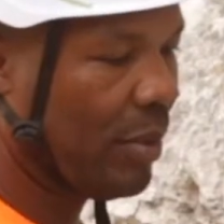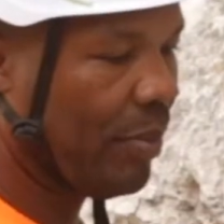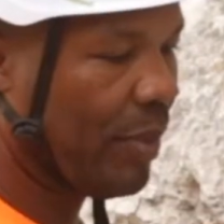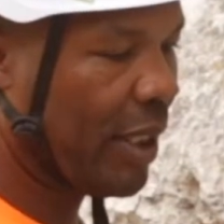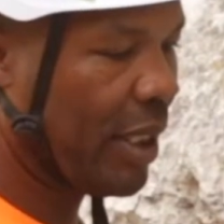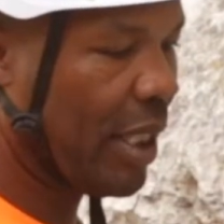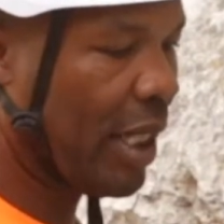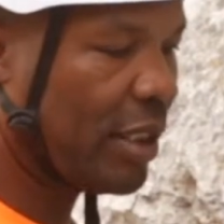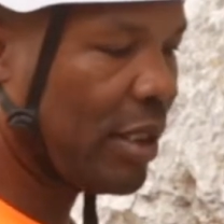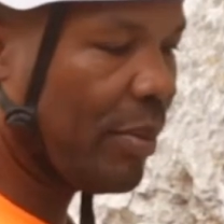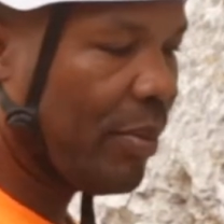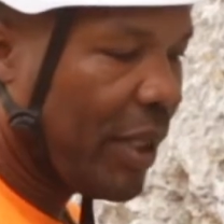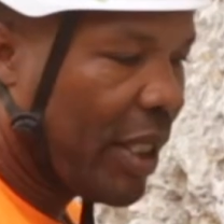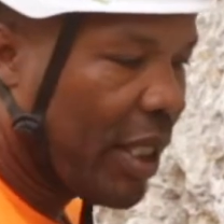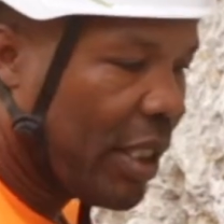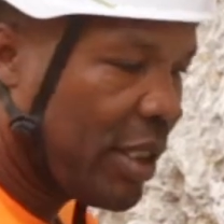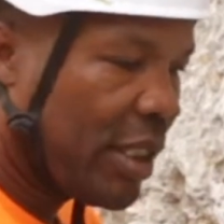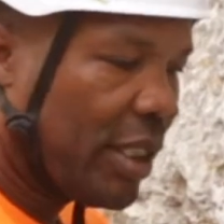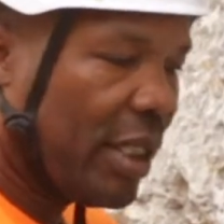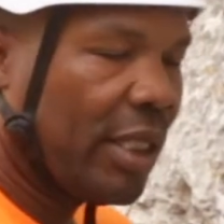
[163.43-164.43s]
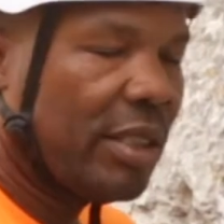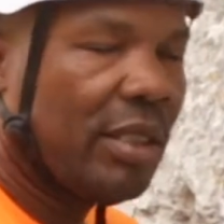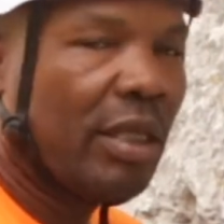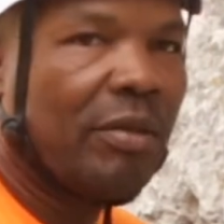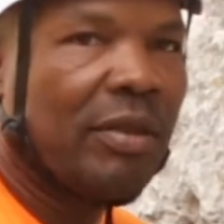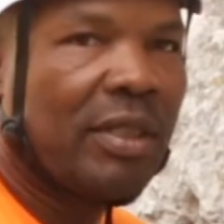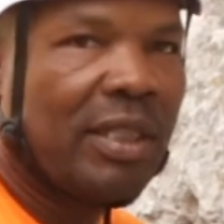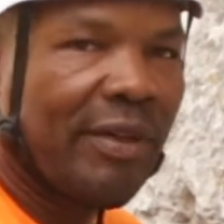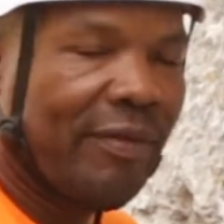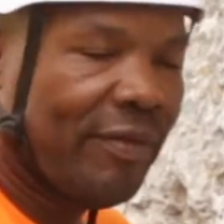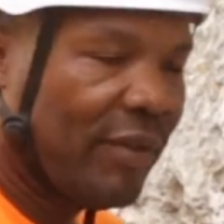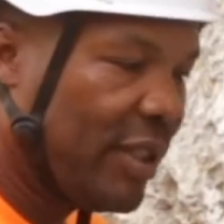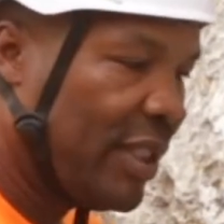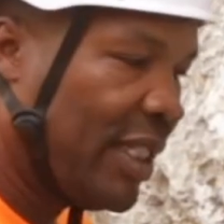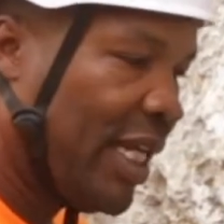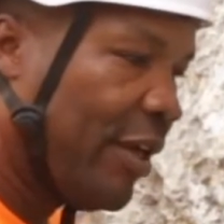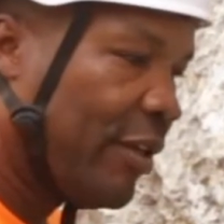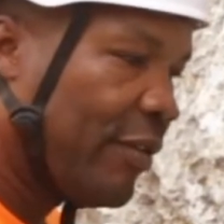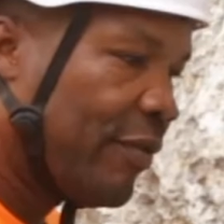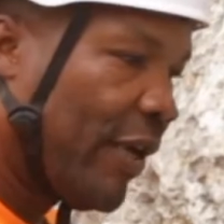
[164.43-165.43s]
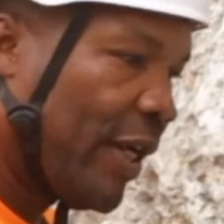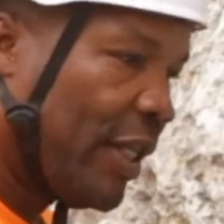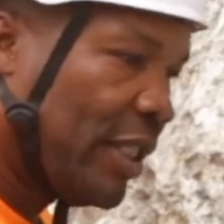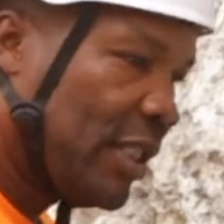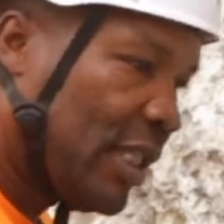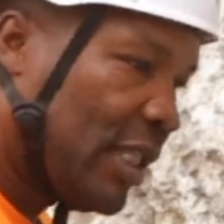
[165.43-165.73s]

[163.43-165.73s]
because there's no stiffness there, it's very